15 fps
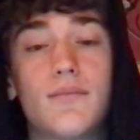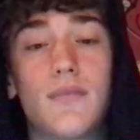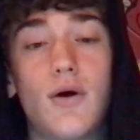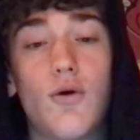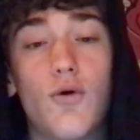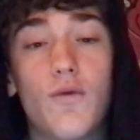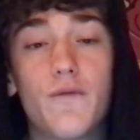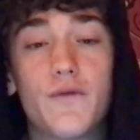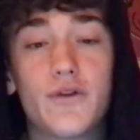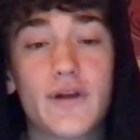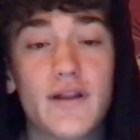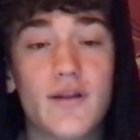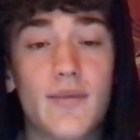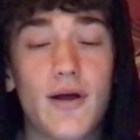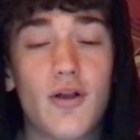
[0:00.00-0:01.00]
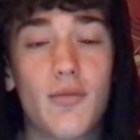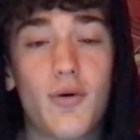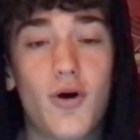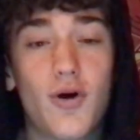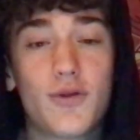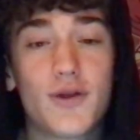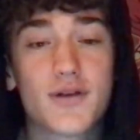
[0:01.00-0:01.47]
Hopefully LaMelo
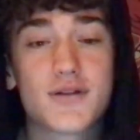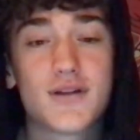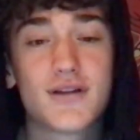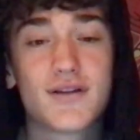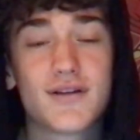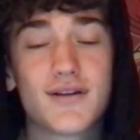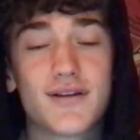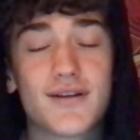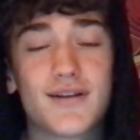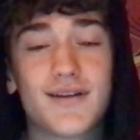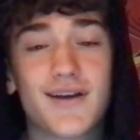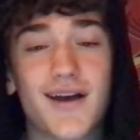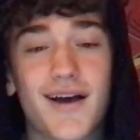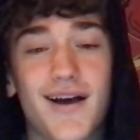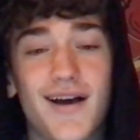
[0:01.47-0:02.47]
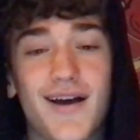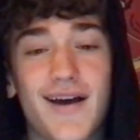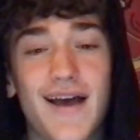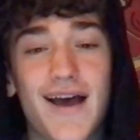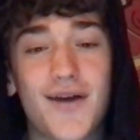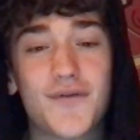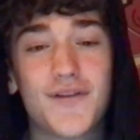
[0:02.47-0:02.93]
Ball doesn't
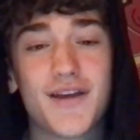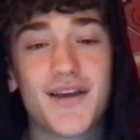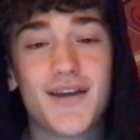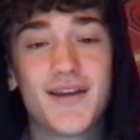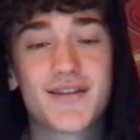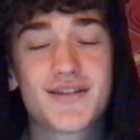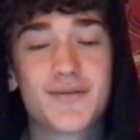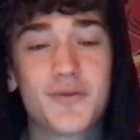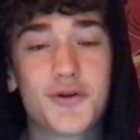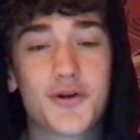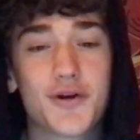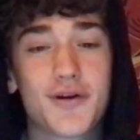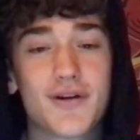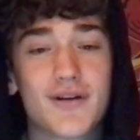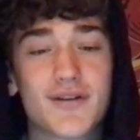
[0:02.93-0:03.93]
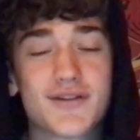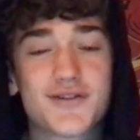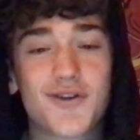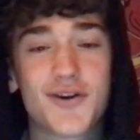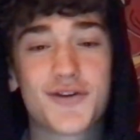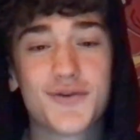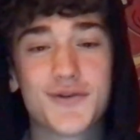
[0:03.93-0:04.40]
have a similar
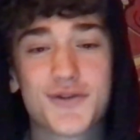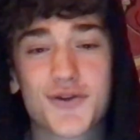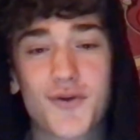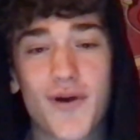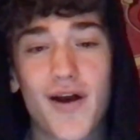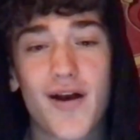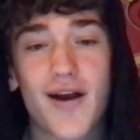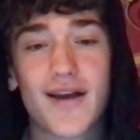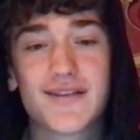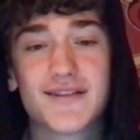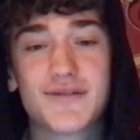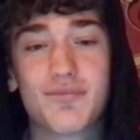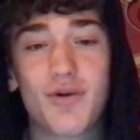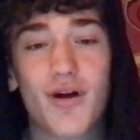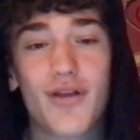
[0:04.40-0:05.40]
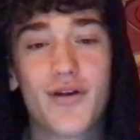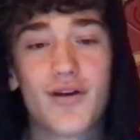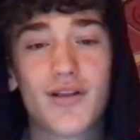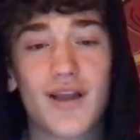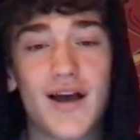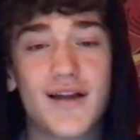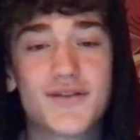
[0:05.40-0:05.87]
start to his career as his brother
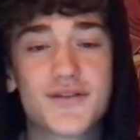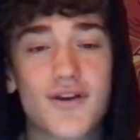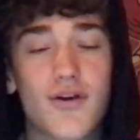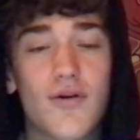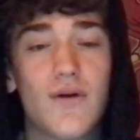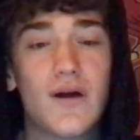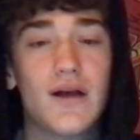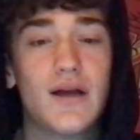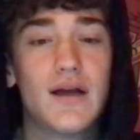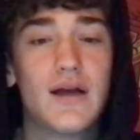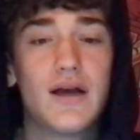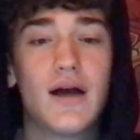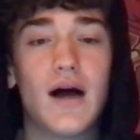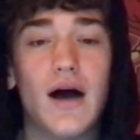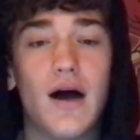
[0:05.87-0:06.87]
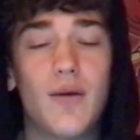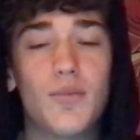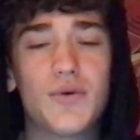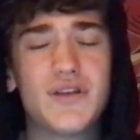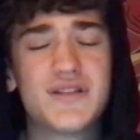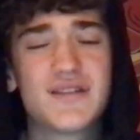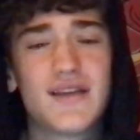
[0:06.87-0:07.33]
Lonzo.
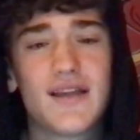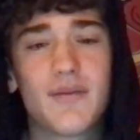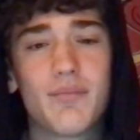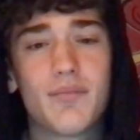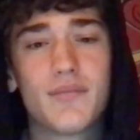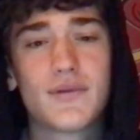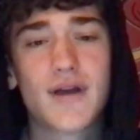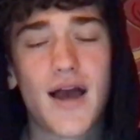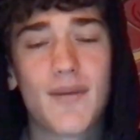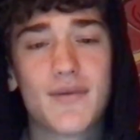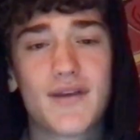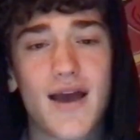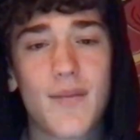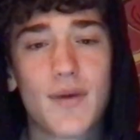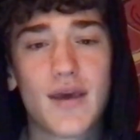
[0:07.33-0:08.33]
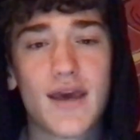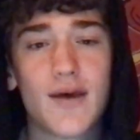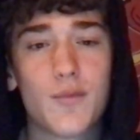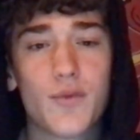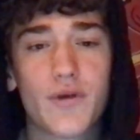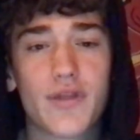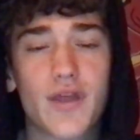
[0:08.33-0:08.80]
We've seen it time and time
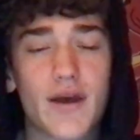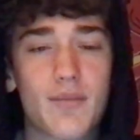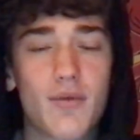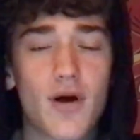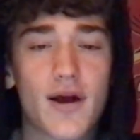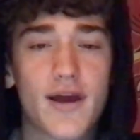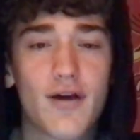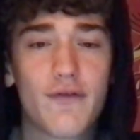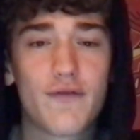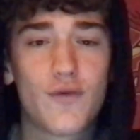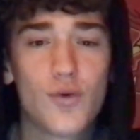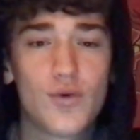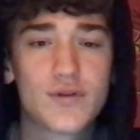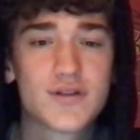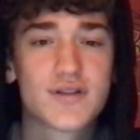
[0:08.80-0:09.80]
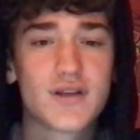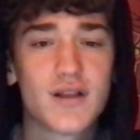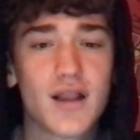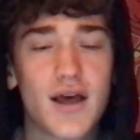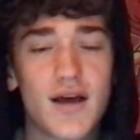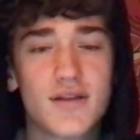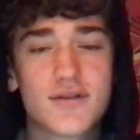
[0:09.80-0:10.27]
again with like Markelle Fultz and
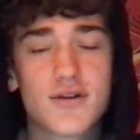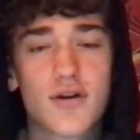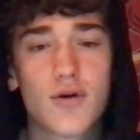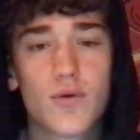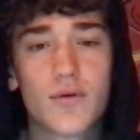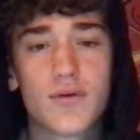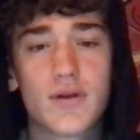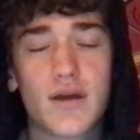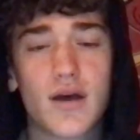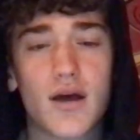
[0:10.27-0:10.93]
Lonzo.